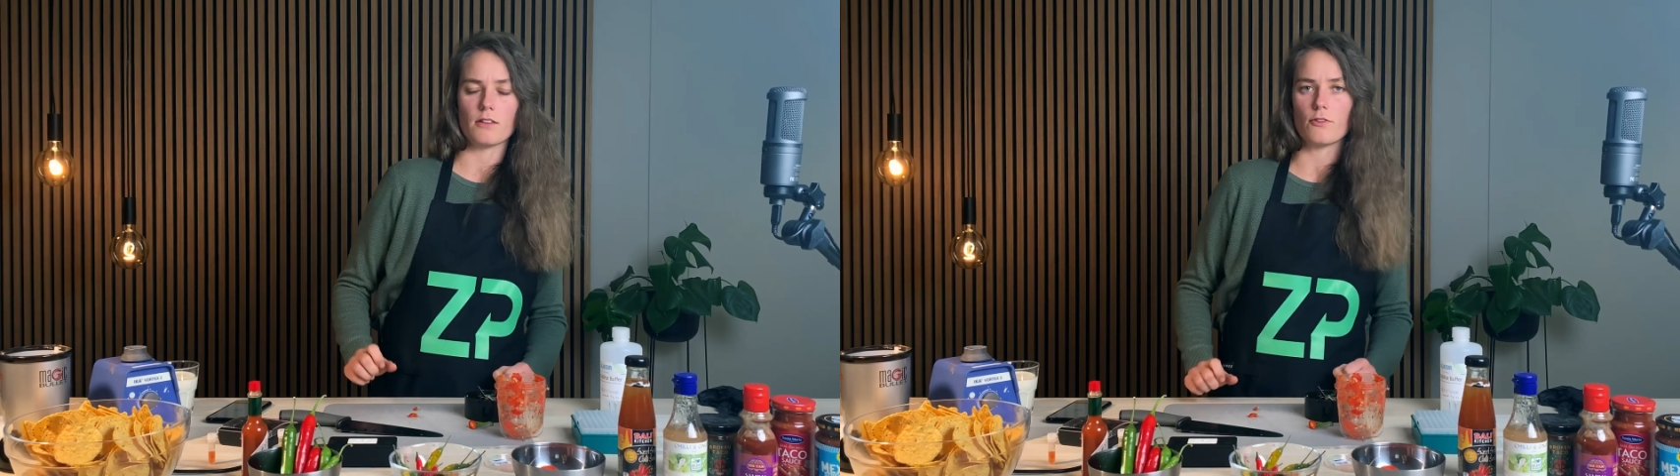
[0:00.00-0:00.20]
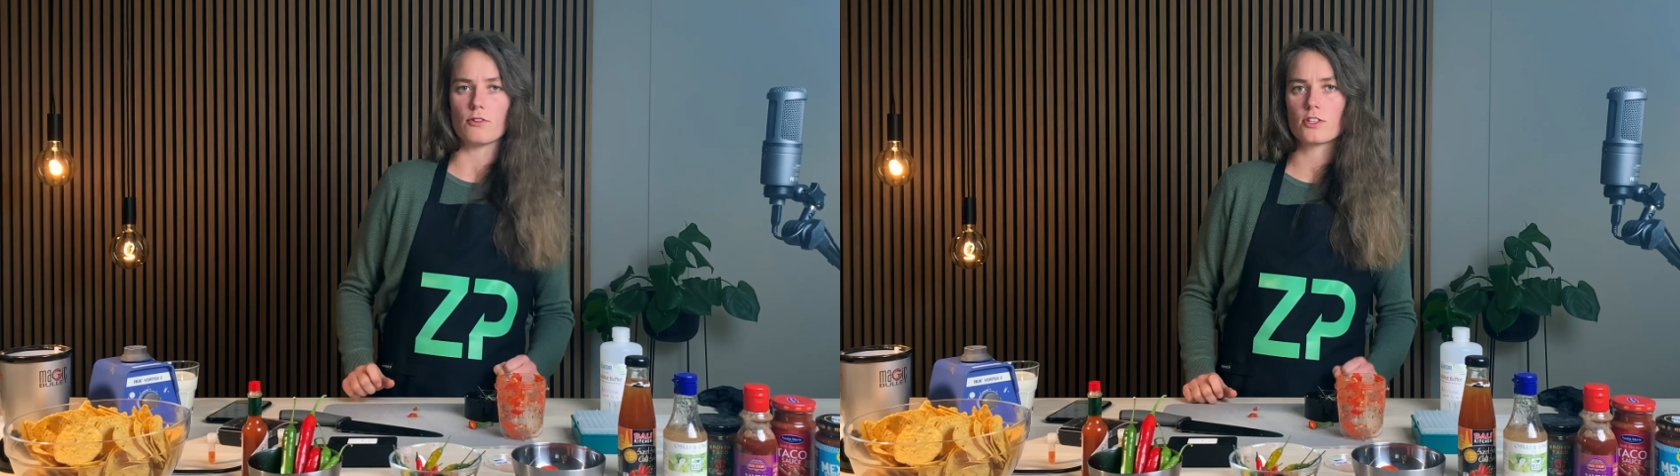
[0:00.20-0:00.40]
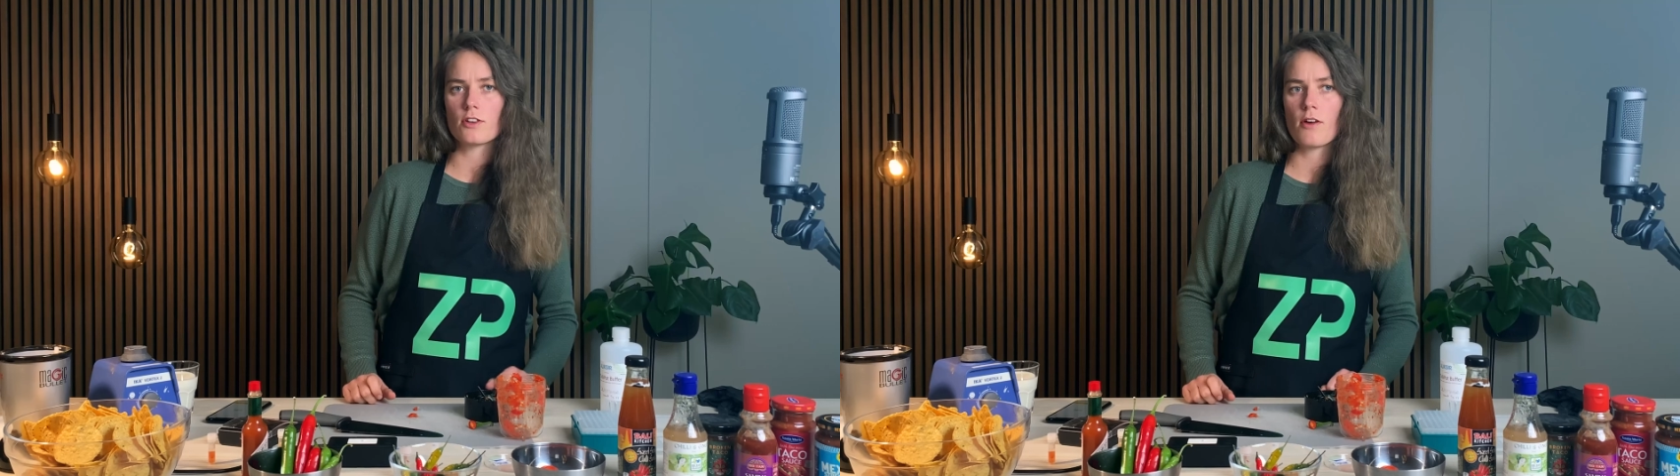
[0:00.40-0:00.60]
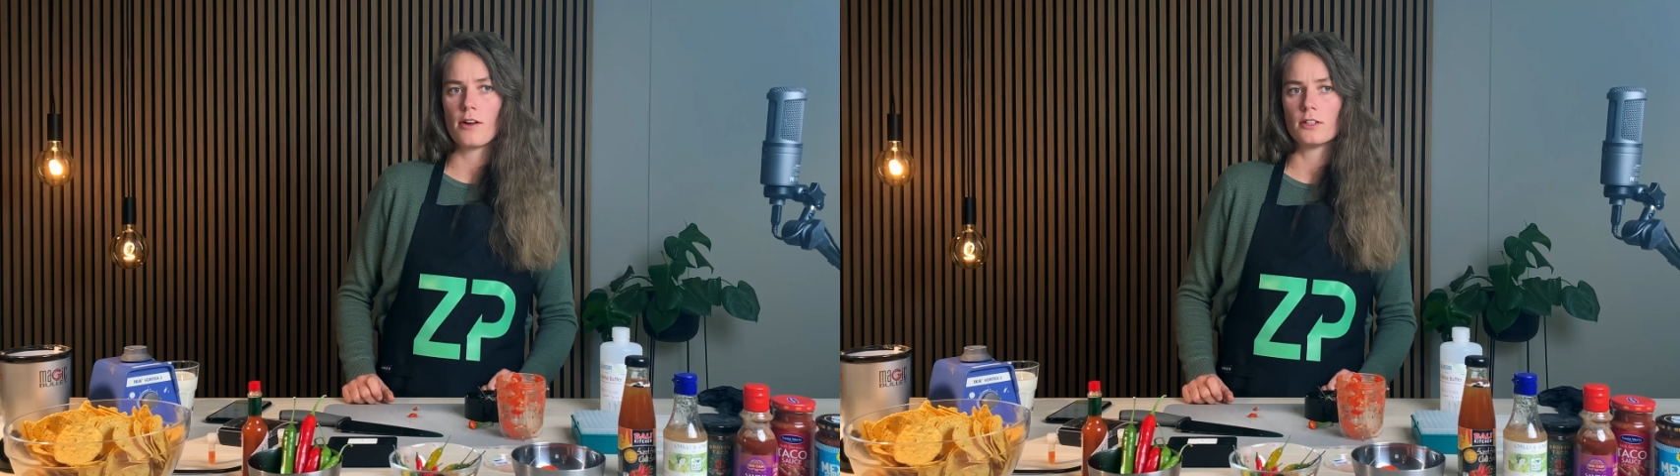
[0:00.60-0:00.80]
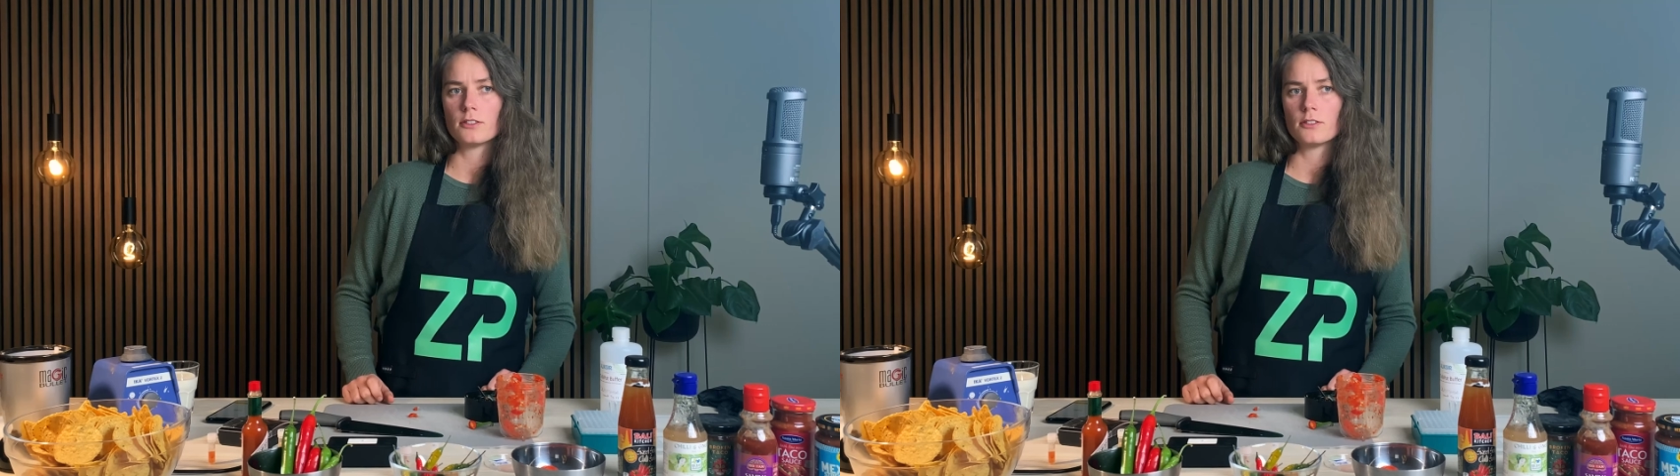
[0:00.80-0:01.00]
first.
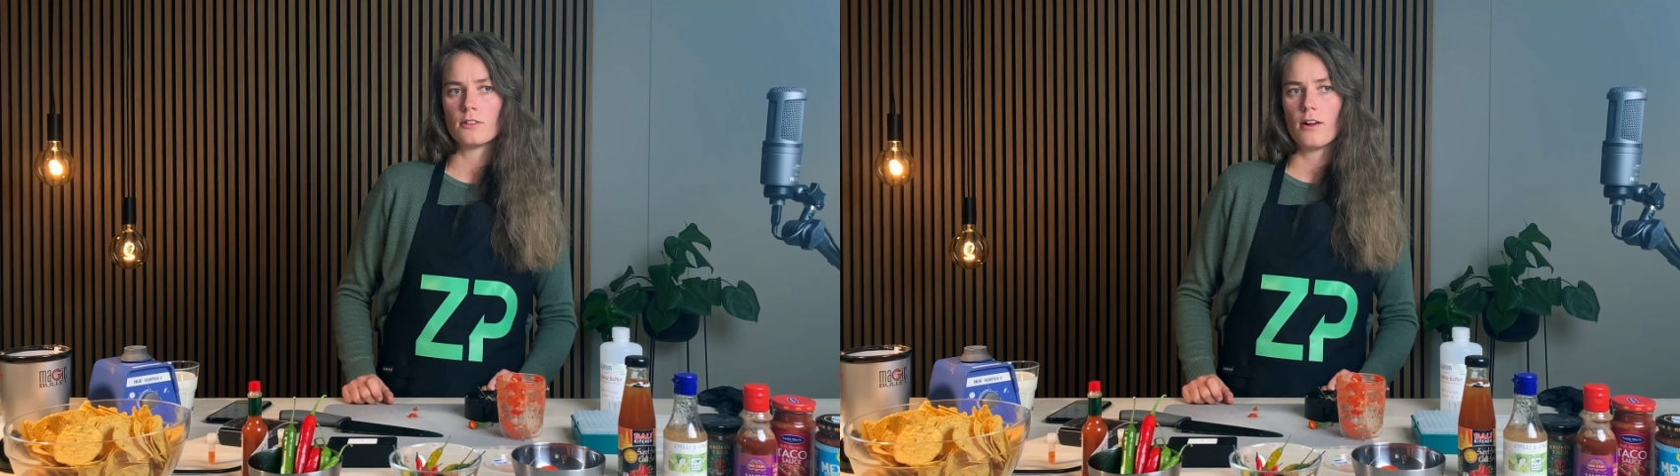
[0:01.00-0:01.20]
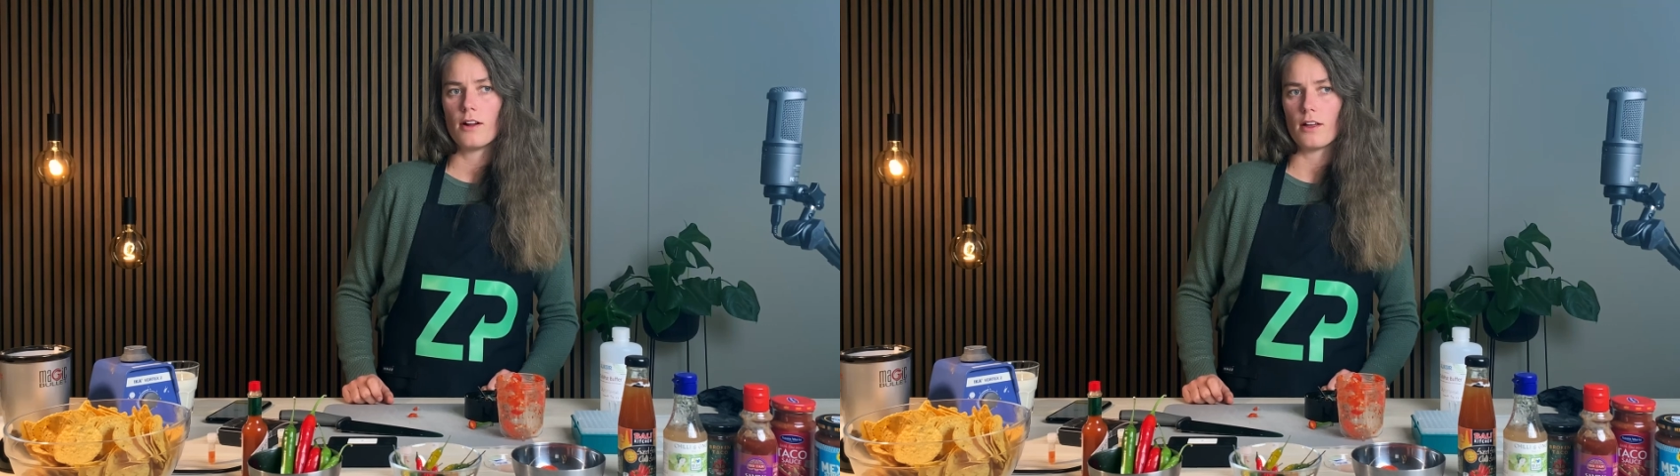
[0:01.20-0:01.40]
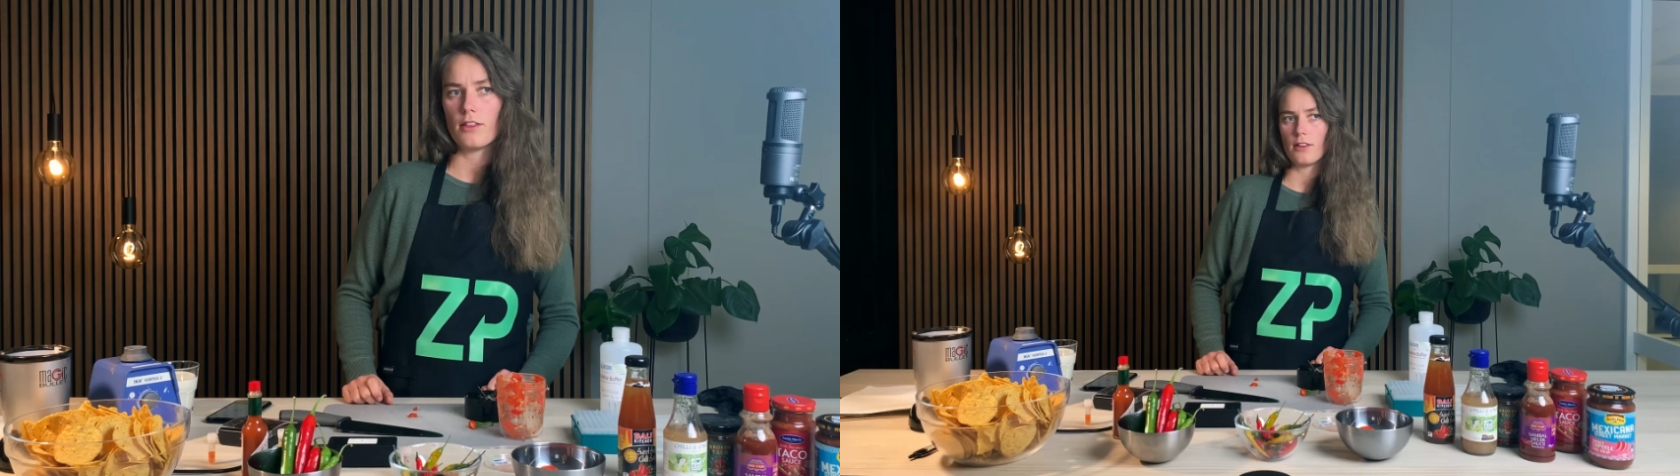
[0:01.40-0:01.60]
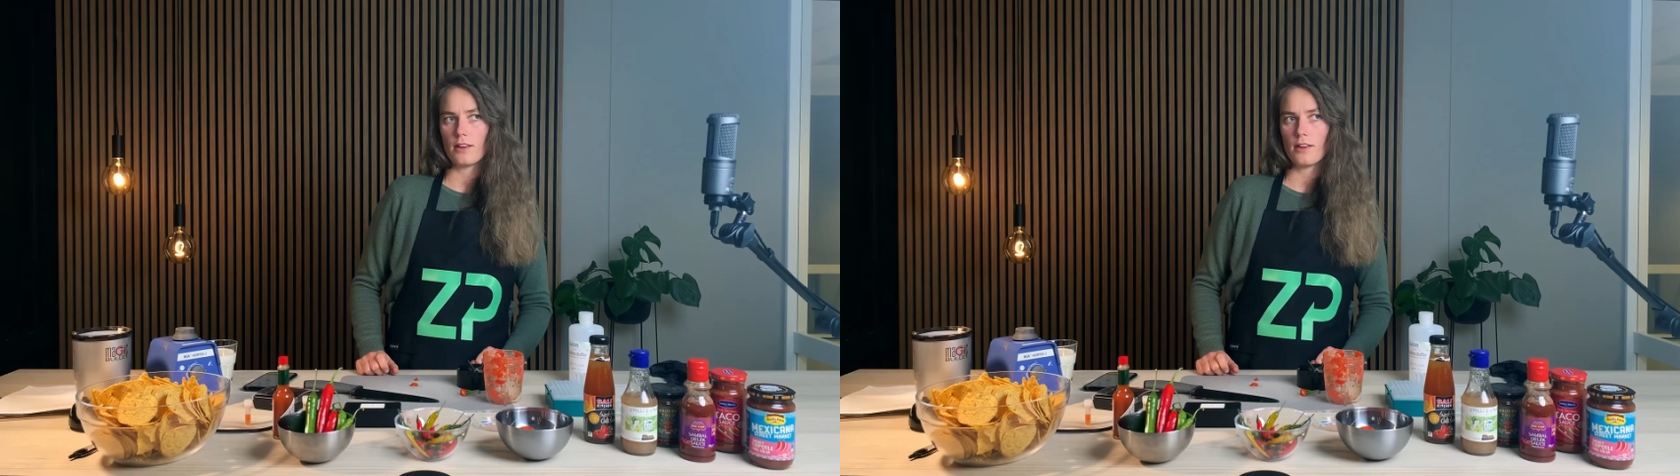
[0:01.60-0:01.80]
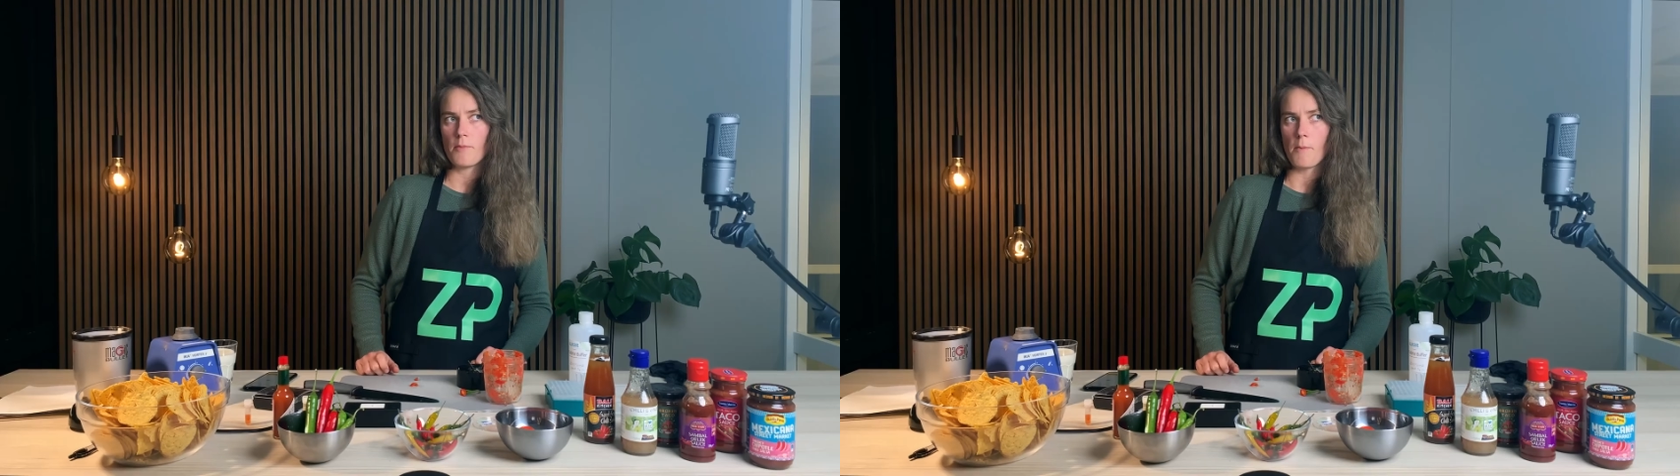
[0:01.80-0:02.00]
I
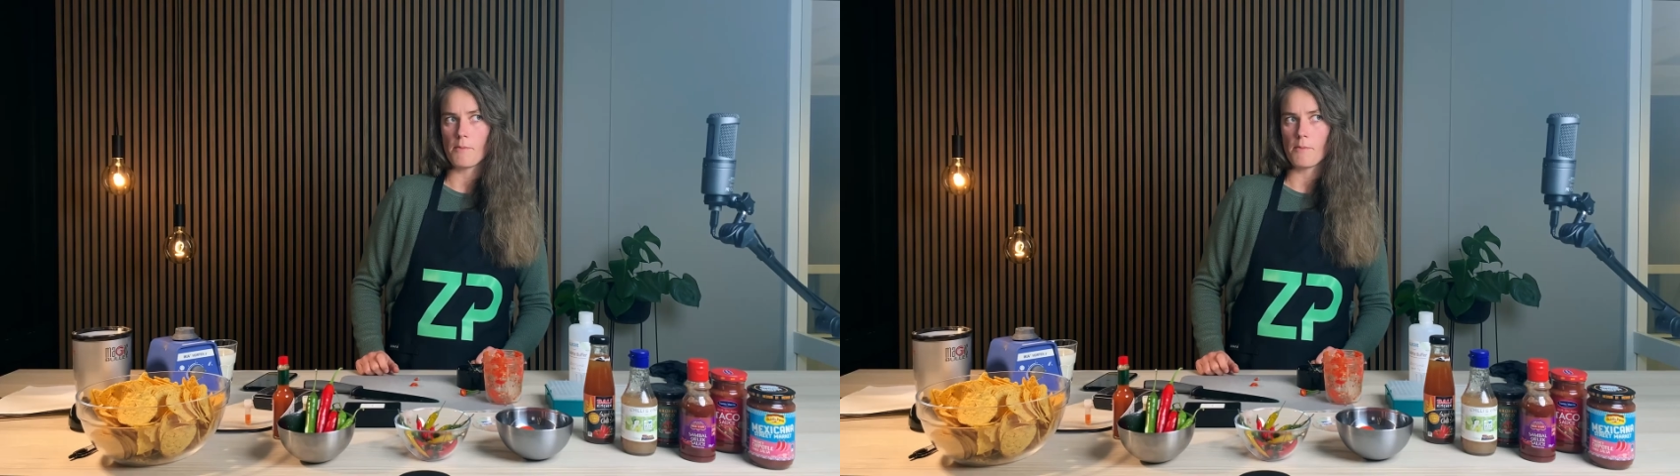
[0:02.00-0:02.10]
think.